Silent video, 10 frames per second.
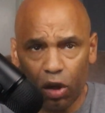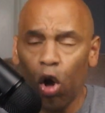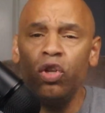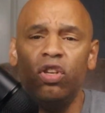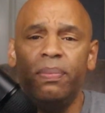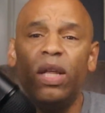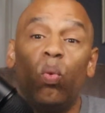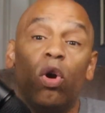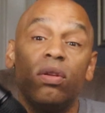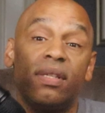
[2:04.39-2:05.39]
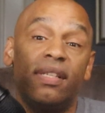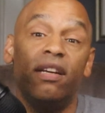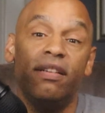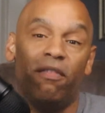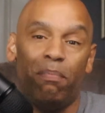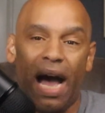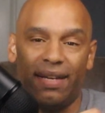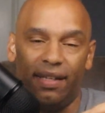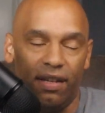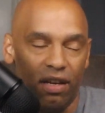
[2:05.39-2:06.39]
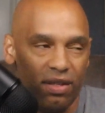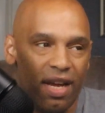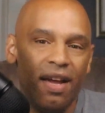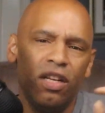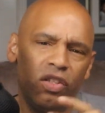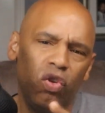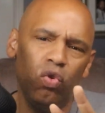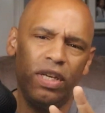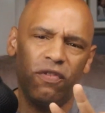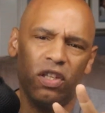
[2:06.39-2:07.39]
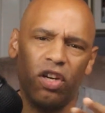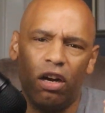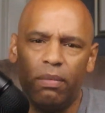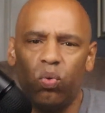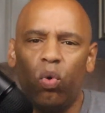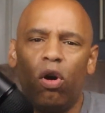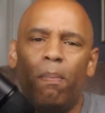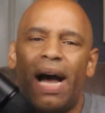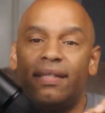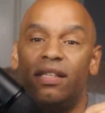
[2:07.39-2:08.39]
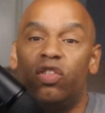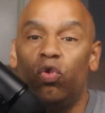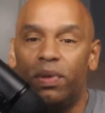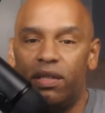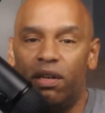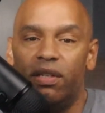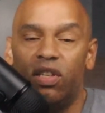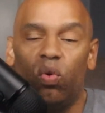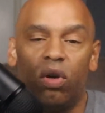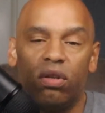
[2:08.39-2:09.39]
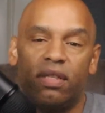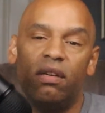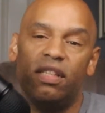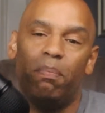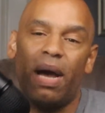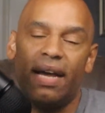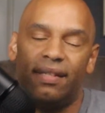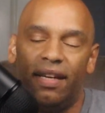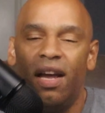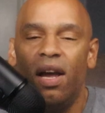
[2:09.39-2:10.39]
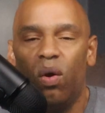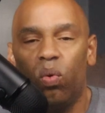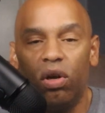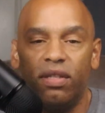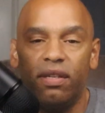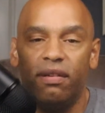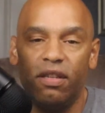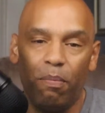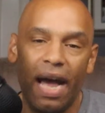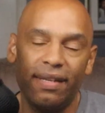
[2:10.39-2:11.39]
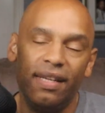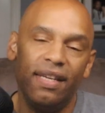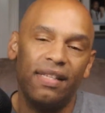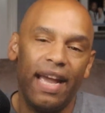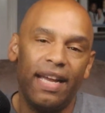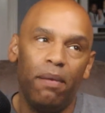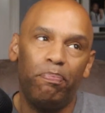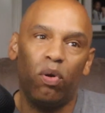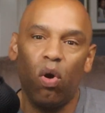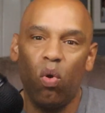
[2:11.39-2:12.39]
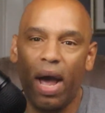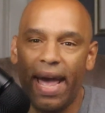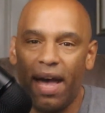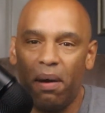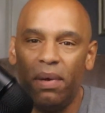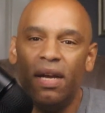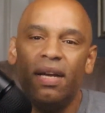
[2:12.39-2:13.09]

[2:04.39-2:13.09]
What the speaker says: Excuse me, the World Series of Boxing. There's two different tournaments, World Boxing Super Series and the World Series of Boxing. World Series of Boxing is like a pro-am